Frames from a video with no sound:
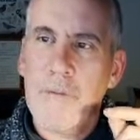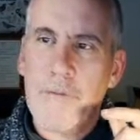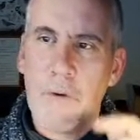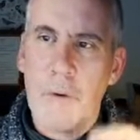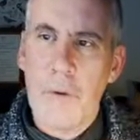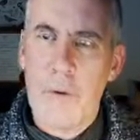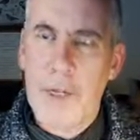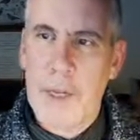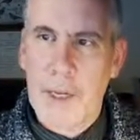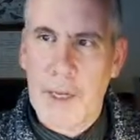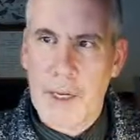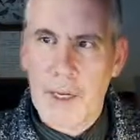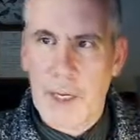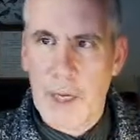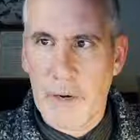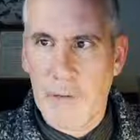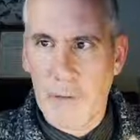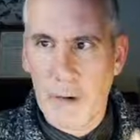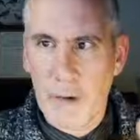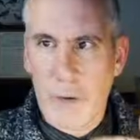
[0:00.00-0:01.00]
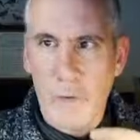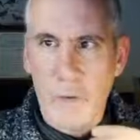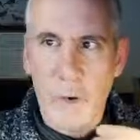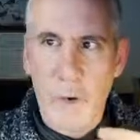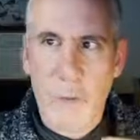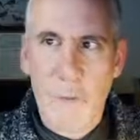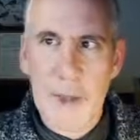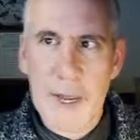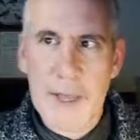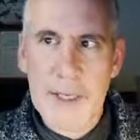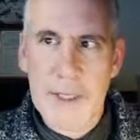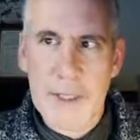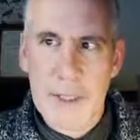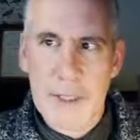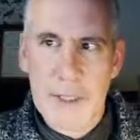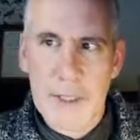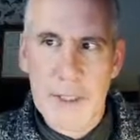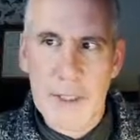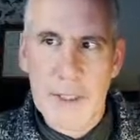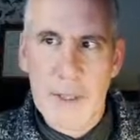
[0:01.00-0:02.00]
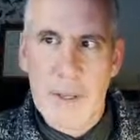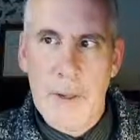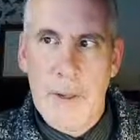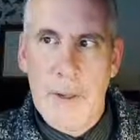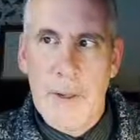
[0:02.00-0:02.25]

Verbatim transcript: for they kind of cover an awful lot of bases.